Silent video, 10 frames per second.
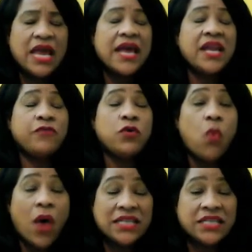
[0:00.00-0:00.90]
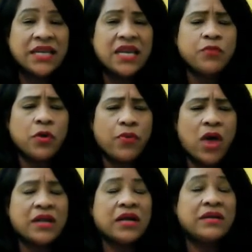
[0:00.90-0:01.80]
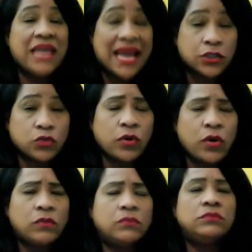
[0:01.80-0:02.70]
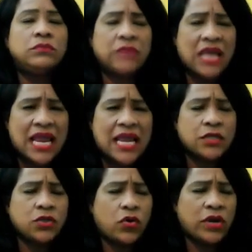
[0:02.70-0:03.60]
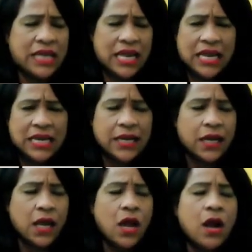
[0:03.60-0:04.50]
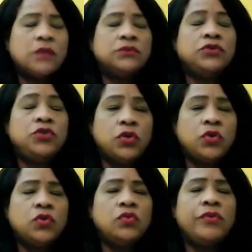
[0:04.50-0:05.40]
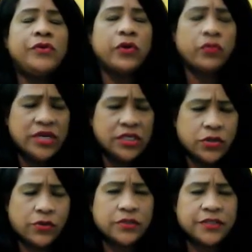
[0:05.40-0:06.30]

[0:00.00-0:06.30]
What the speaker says: And if you want to keep your product natural and organic, do your research.